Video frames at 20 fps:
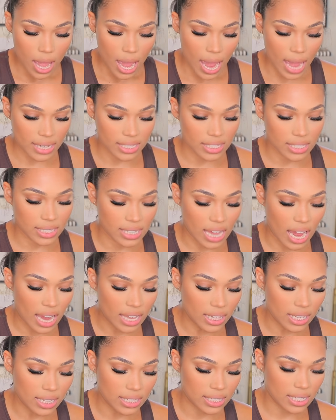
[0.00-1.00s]
and say
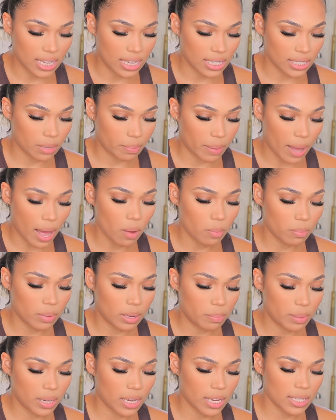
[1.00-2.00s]
these things about me,
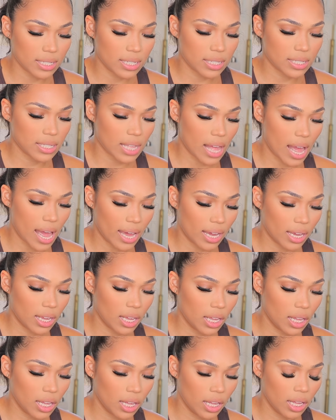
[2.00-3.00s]
because it's like,
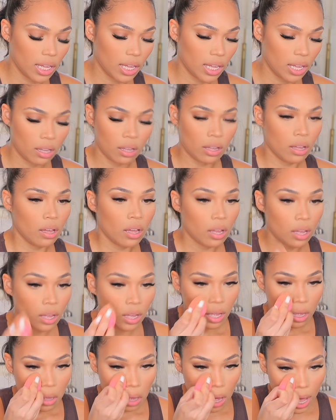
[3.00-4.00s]

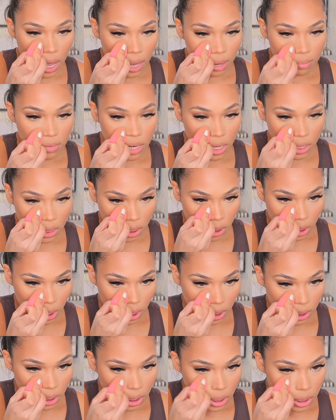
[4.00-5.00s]
I'm nothing
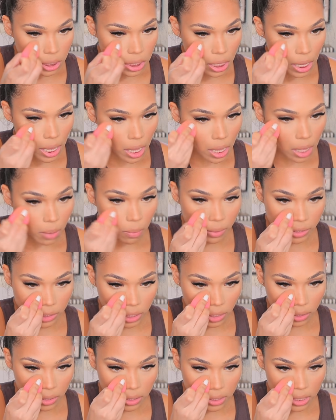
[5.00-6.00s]
like this, which
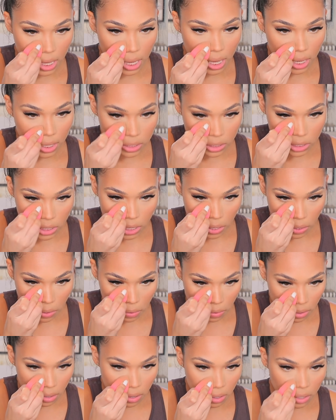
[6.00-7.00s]
y'all are saying.
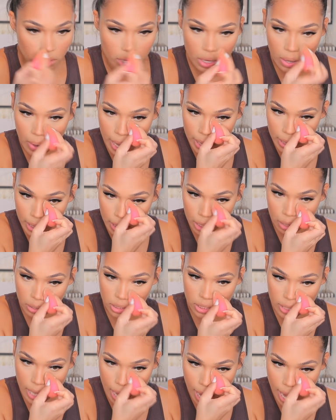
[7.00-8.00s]
So, you know, I let it
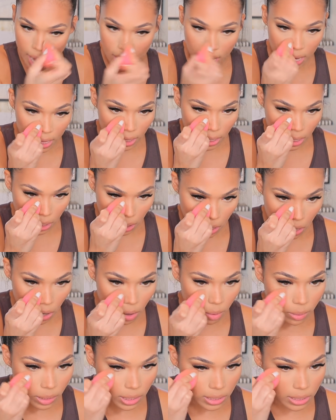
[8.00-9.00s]
slide. I let it go
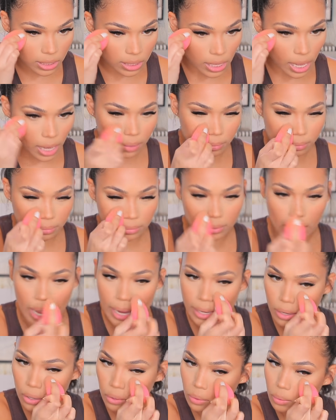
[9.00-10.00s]
because it's like, I
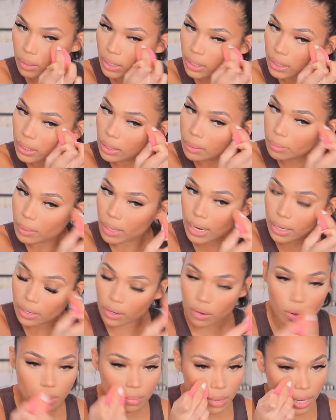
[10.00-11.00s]
know who I am and I
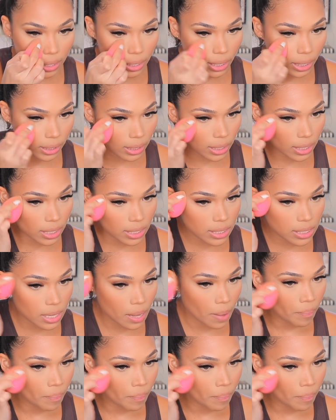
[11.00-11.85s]
know I'm not like this.